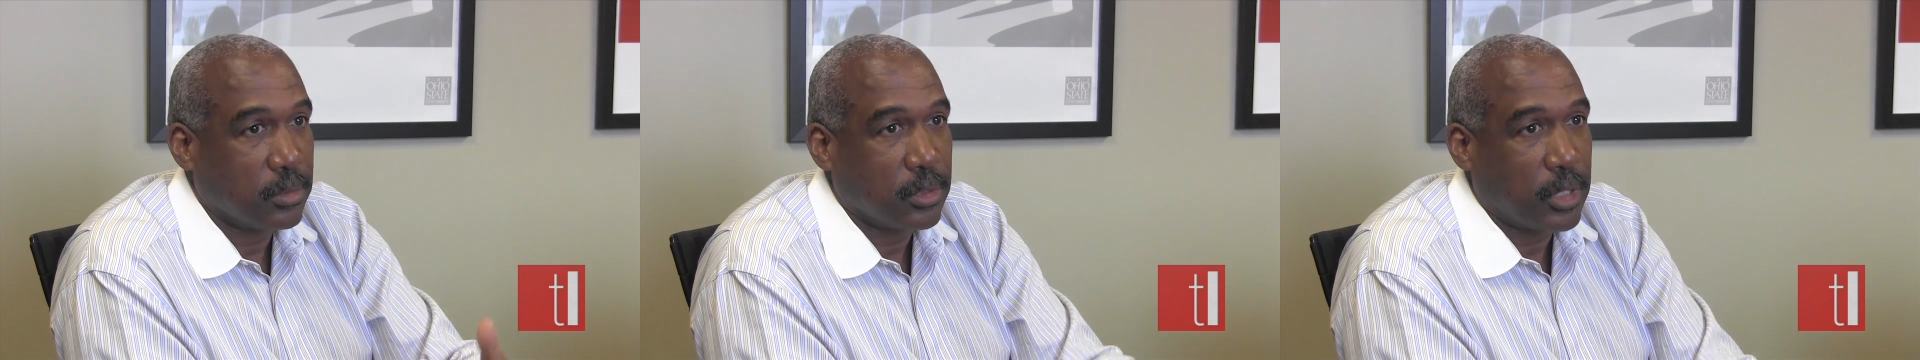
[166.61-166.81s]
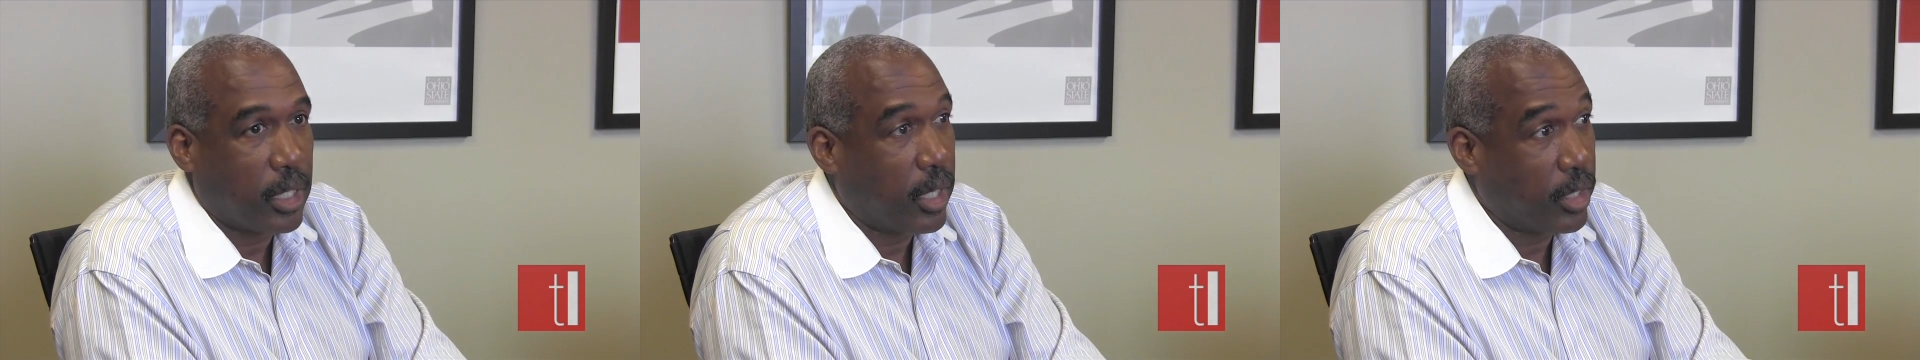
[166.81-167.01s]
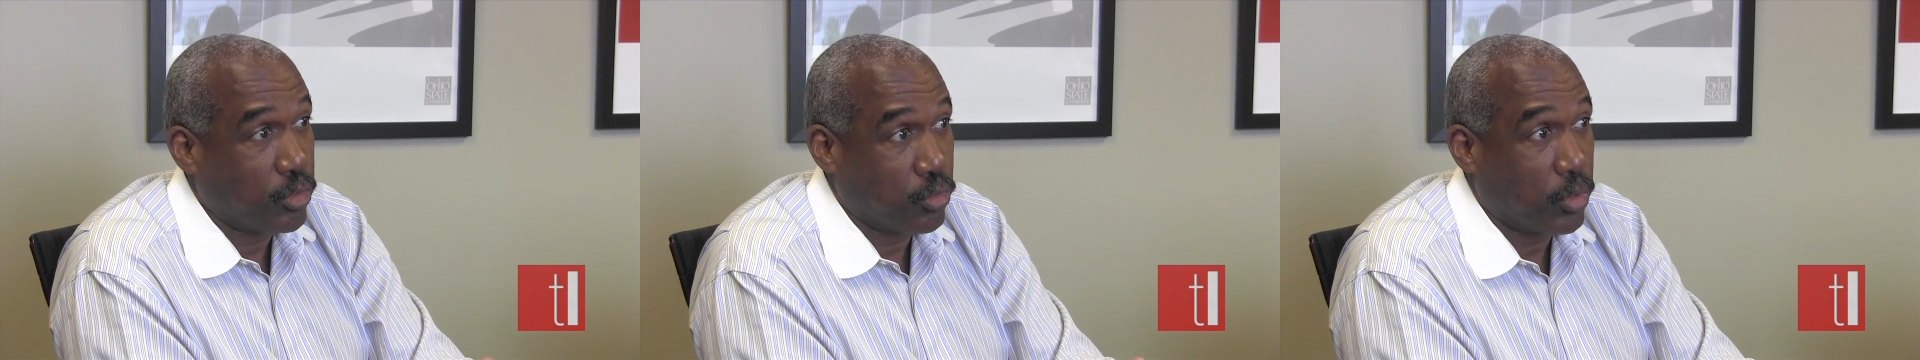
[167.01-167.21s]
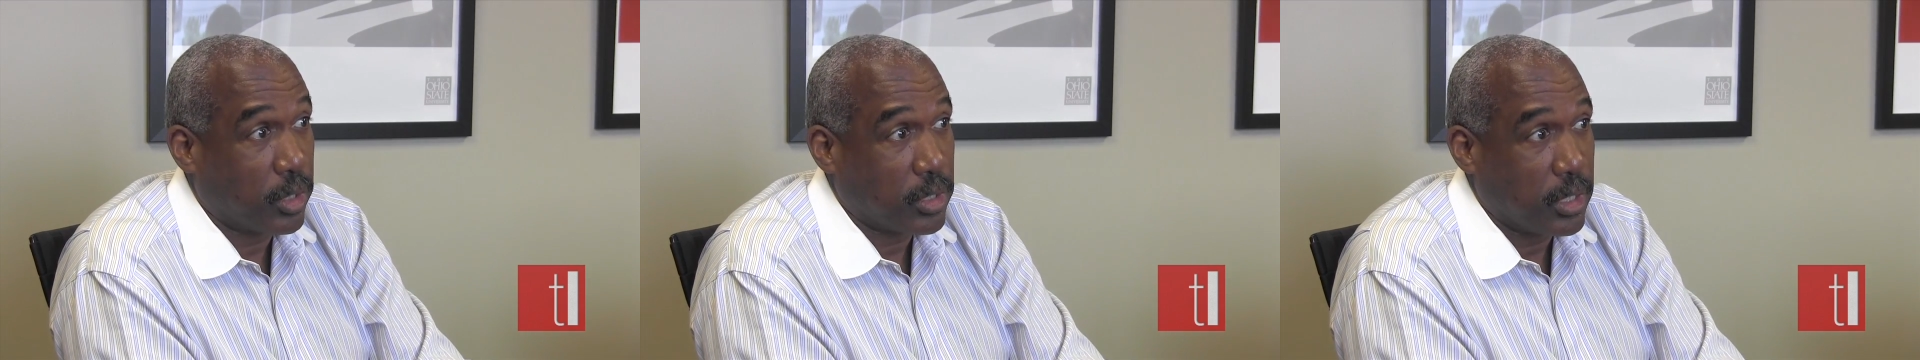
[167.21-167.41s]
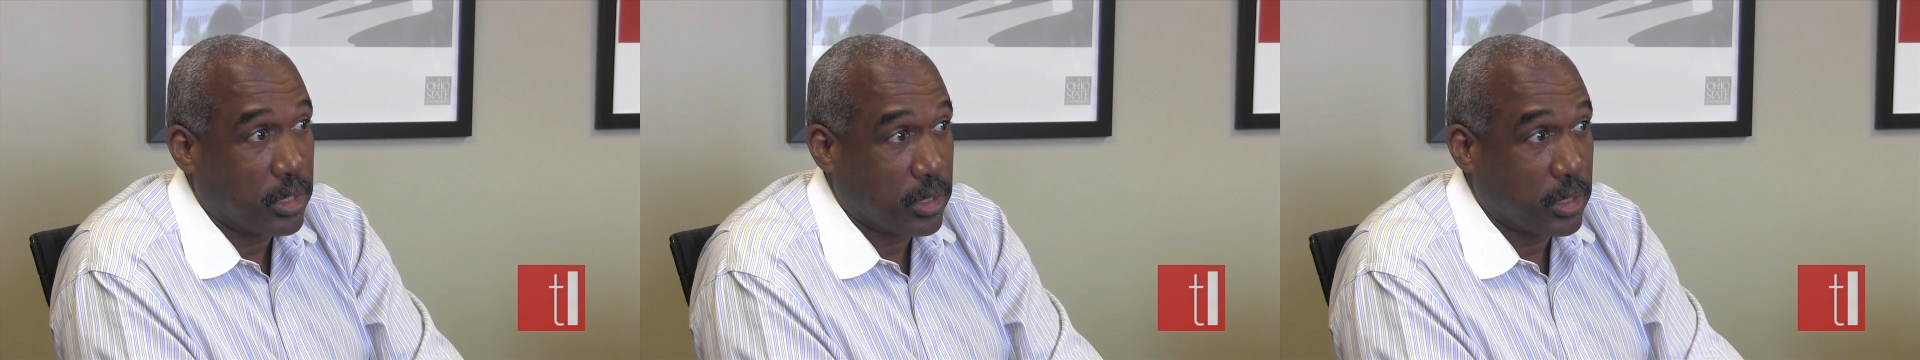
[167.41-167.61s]
of like
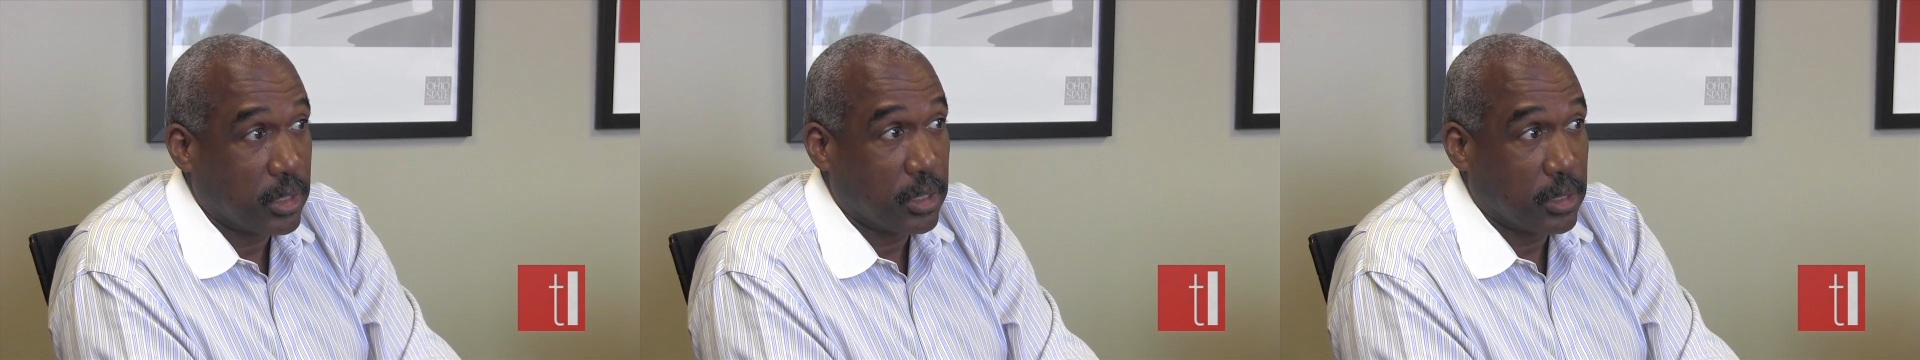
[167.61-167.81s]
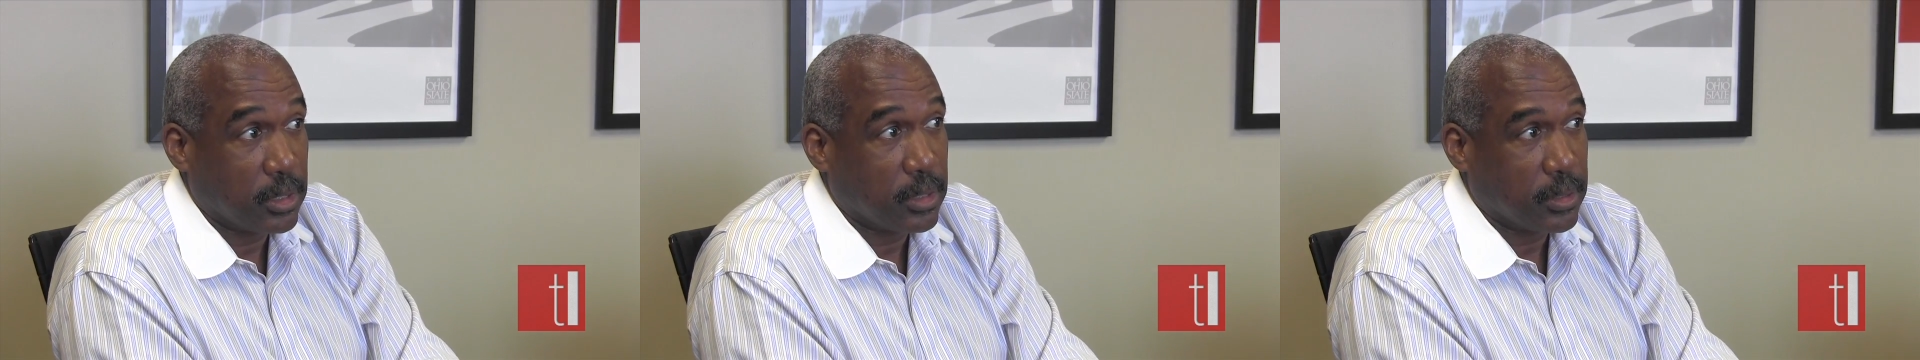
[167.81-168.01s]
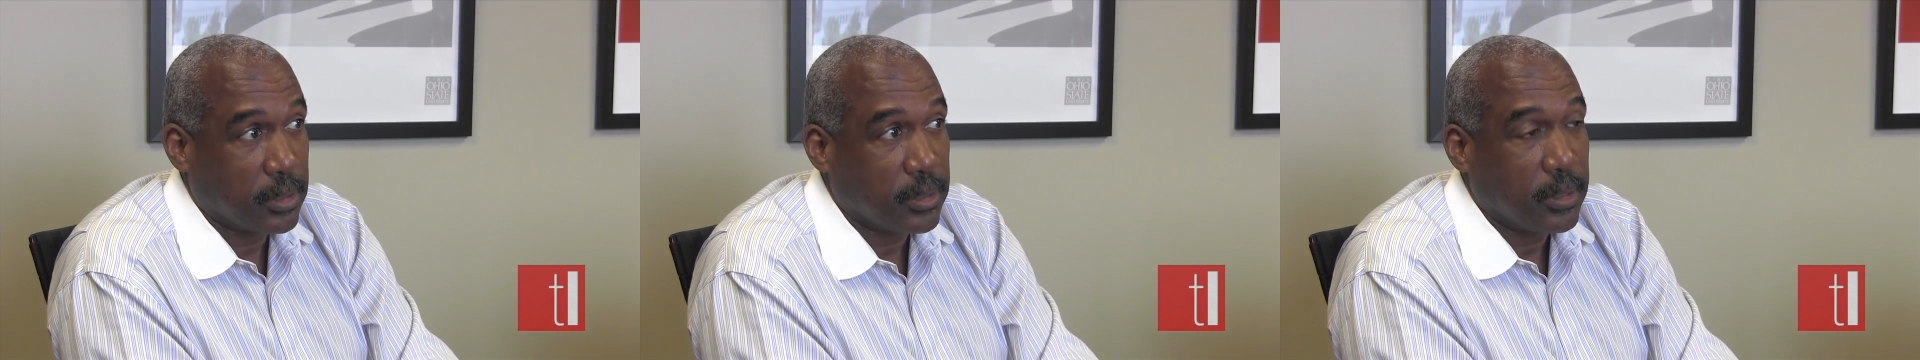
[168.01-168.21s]
drug testing.